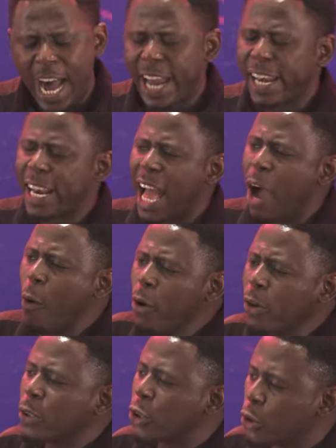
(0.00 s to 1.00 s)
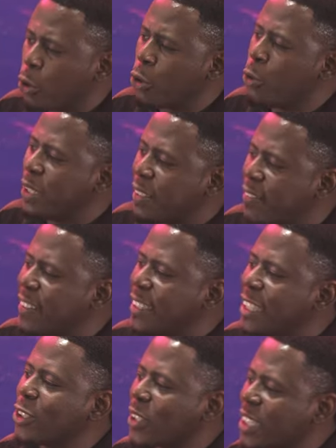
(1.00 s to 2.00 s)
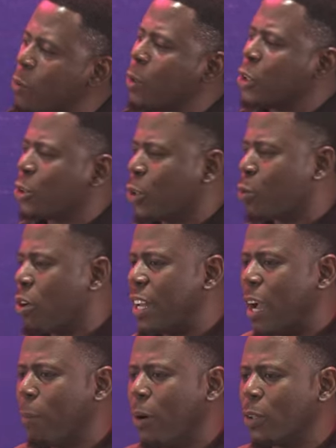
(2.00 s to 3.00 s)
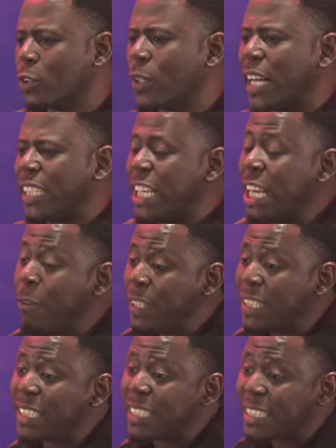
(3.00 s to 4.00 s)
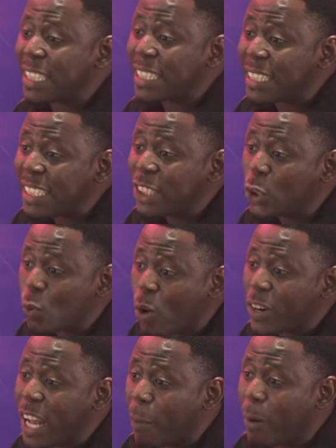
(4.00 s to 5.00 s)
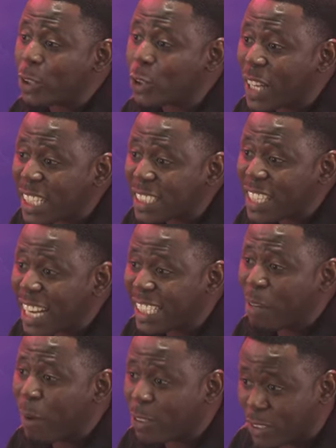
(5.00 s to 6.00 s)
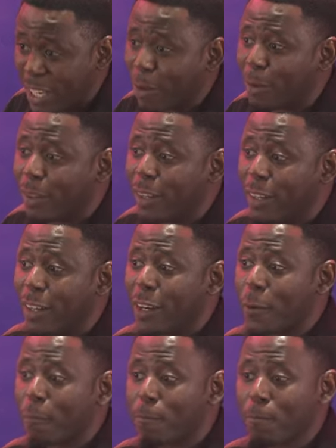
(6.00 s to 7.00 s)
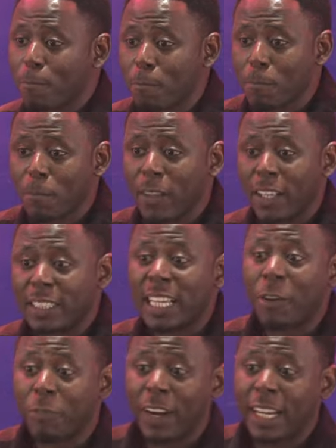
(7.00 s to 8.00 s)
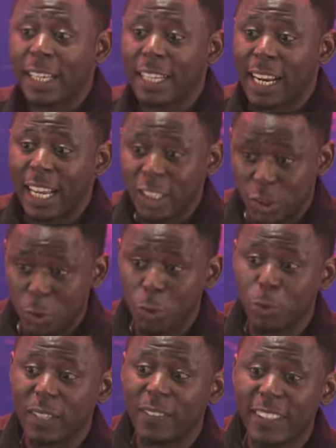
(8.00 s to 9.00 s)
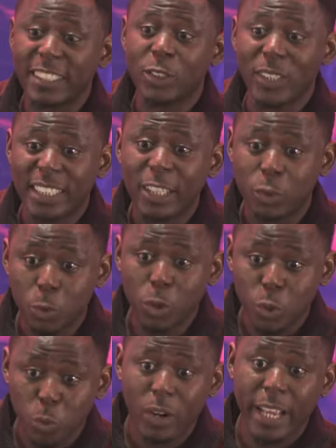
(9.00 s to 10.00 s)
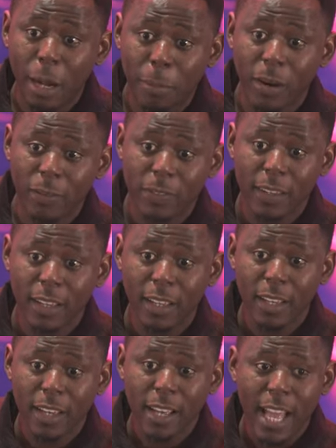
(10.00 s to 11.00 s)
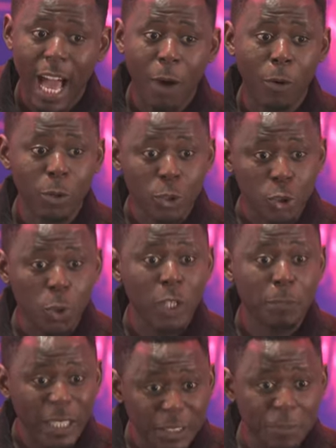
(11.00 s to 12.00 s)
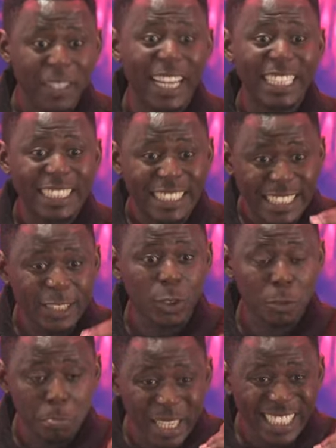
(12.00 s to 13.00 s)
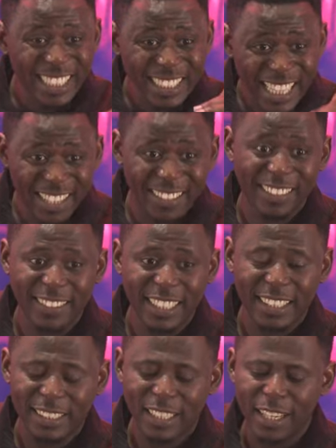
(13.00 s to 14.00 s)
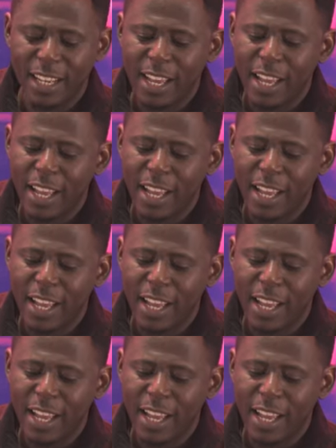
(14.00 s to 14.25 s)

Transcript: And I want to show you the things Jesus said we should not worry about so that if it is the things you worry about, you can strike them out now. Is that fine? Can I show you the things Jesus said do not worry about? I want to show you specifically Jesus mentioned certain things.